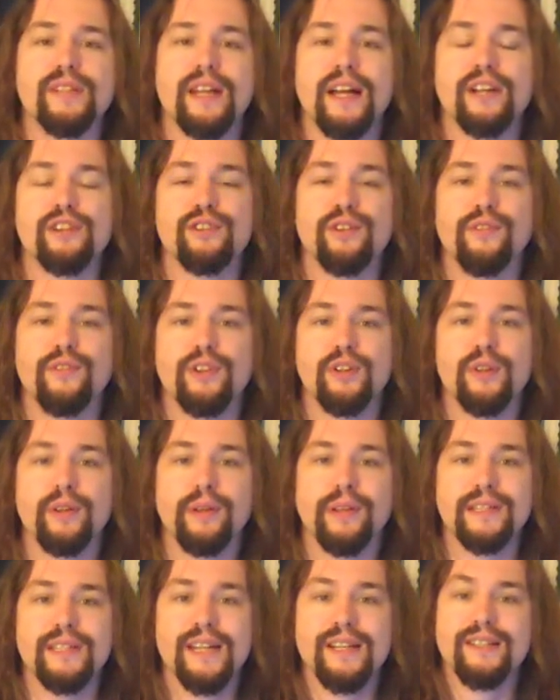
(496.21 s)
actually for doing
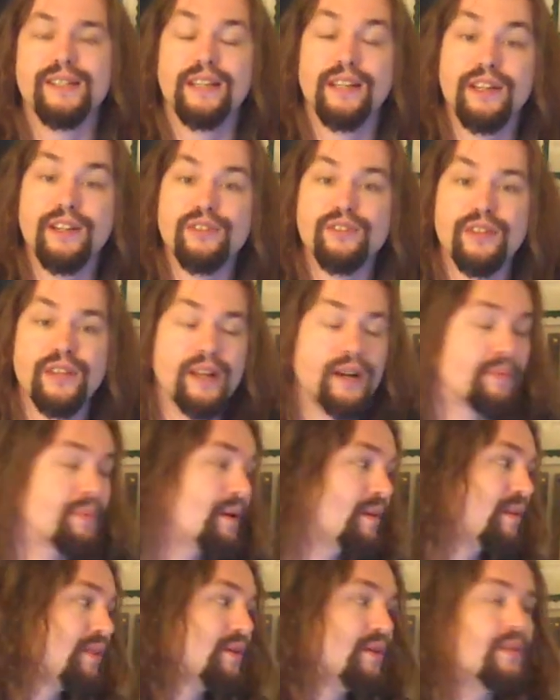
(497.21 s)
the testing initially. I'll
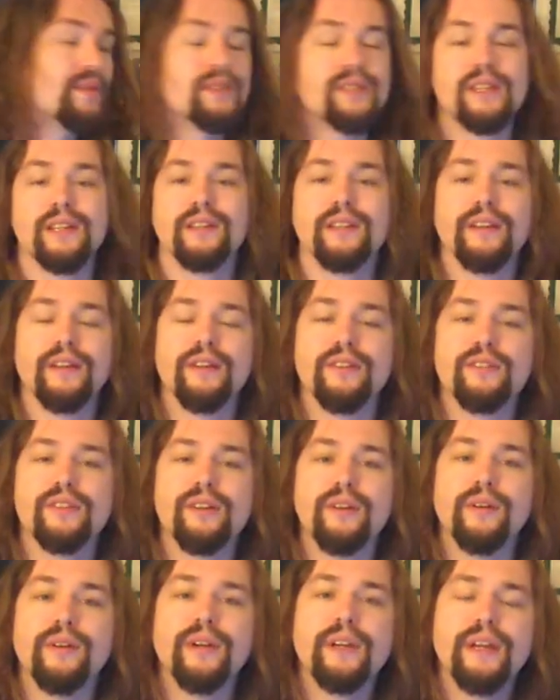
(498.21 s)
probably throw it in the scintillator too.